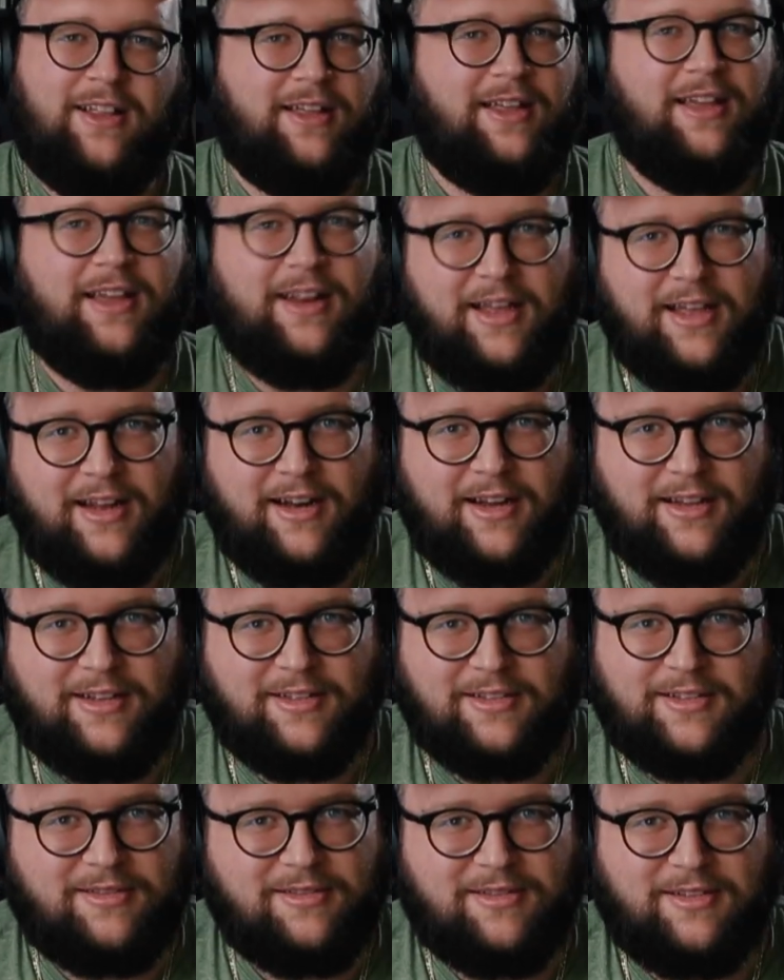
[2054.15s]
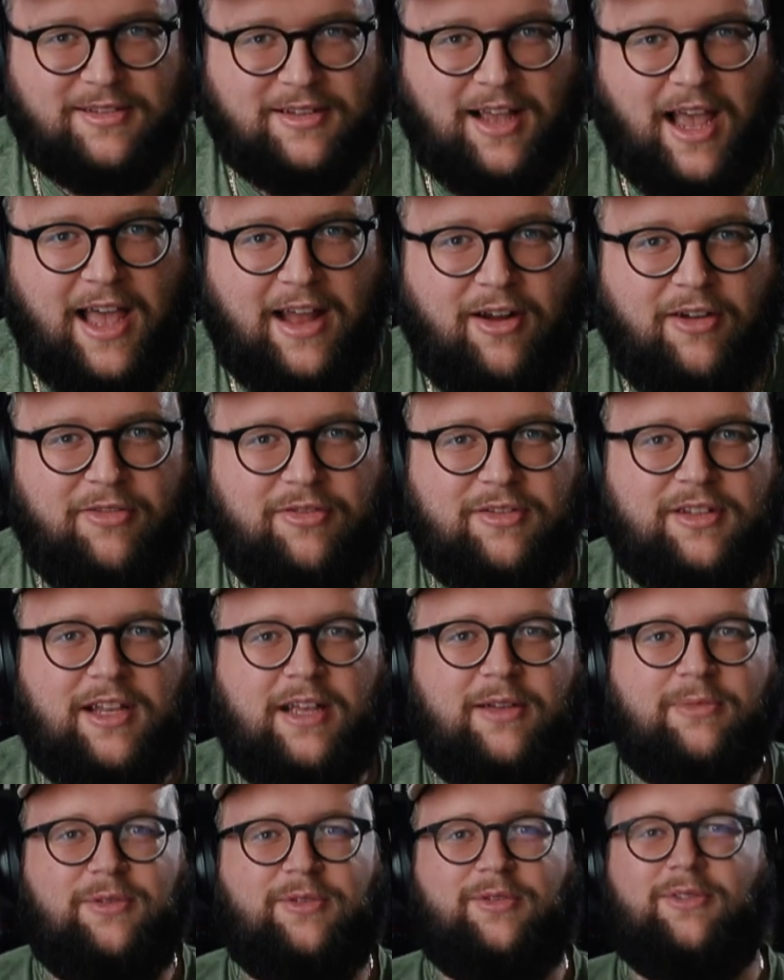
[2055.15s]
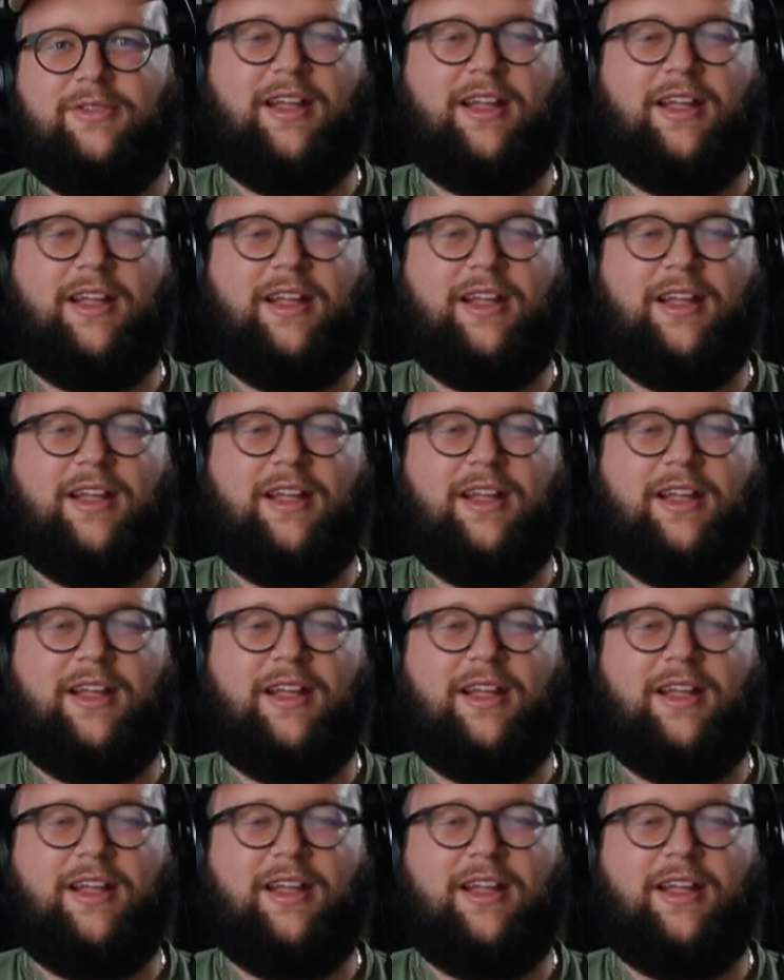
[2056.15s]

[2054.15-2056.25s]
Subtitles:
kid hitting his head off the table.